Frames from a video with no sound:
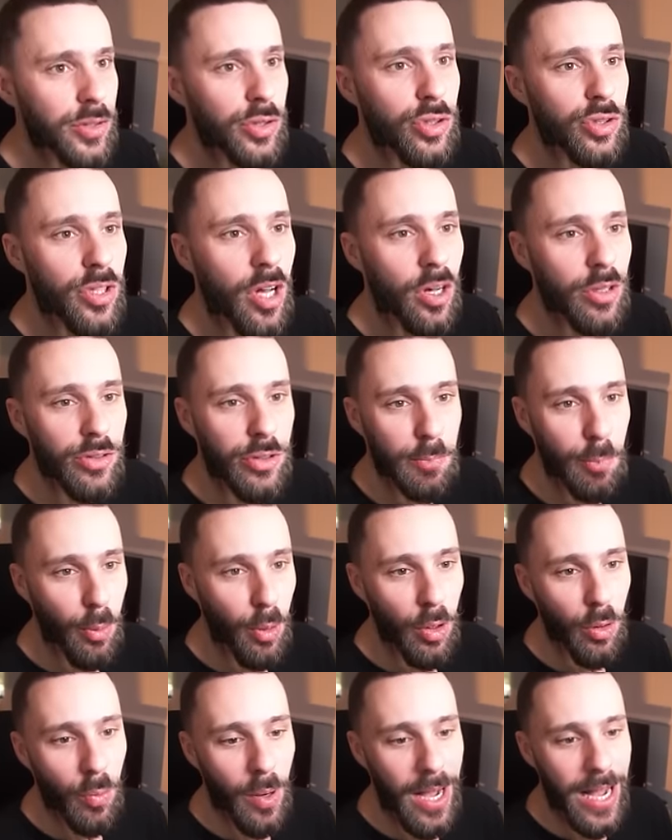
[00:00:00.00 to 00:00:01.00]
So
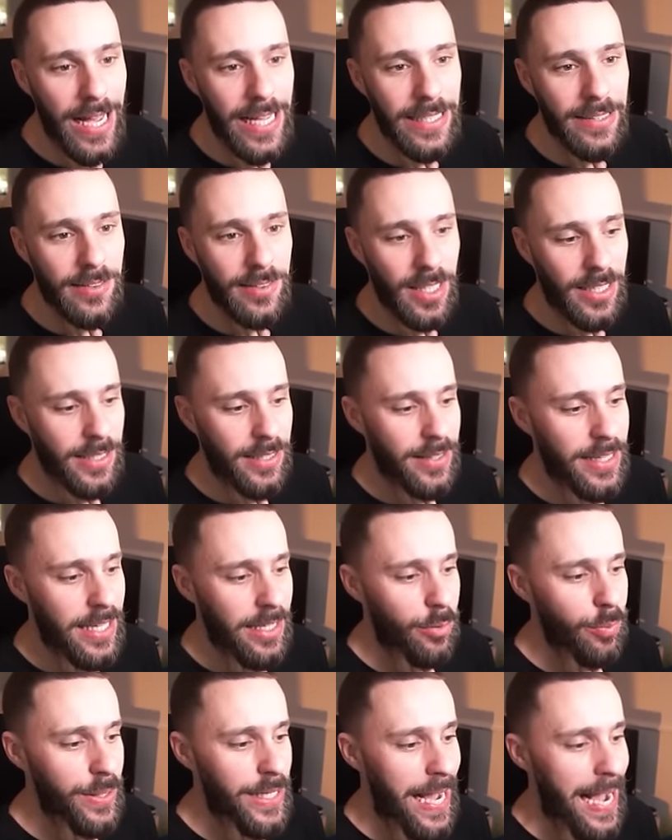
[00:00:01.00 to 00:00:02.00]
supporter-wise, I
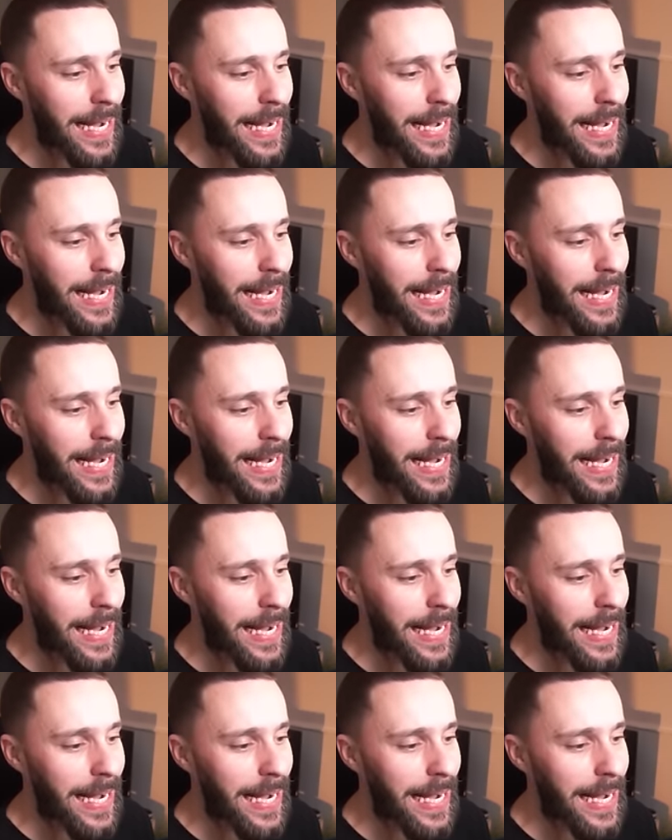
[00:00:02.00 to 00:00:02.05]
think we